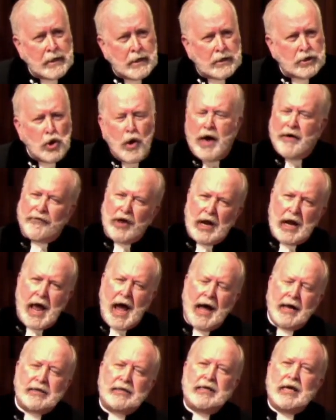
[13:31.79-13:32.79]
Do you have any
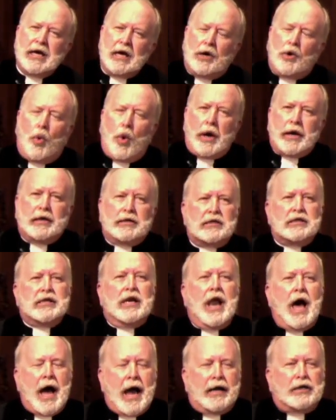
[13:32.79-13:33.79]
idea what it's
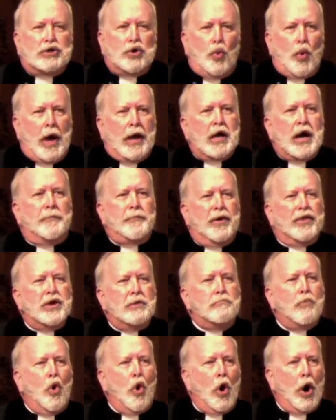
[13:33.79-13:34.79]
like to wake up in the
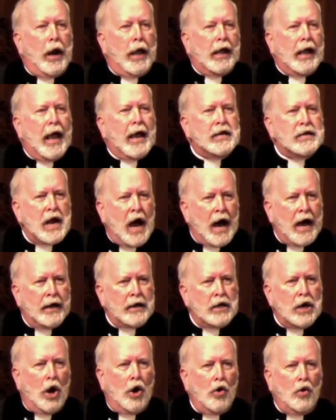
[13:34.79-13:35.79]
morning and
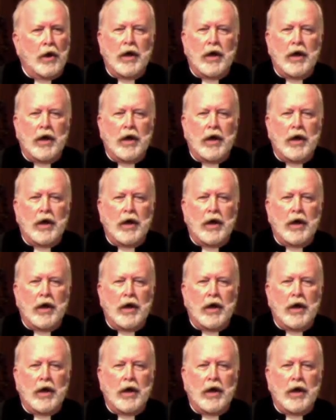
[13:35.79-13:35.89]
not know